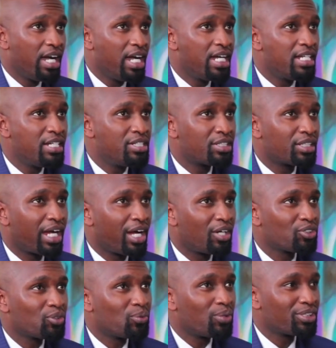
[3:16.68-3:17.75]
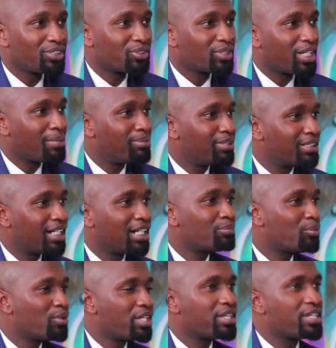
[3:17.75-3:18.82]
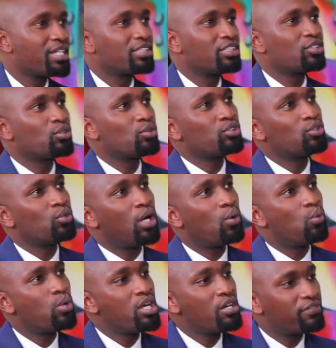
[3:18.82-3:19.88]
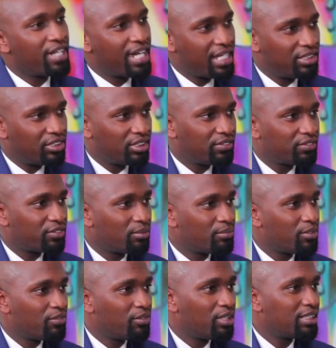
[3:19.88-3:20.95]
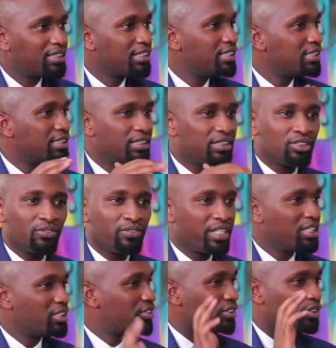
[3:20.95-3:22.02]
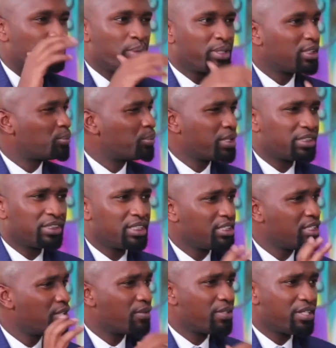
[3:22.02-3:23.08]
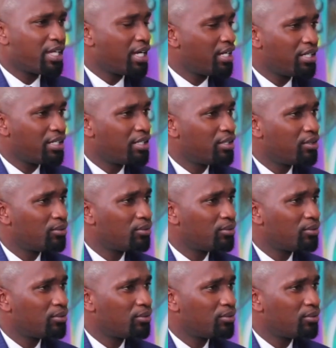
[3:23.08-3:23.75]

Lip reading: And I also wanted to couple it up with, is this also a way of hedging from the volatilities of the interest rates that we're seeing here and there?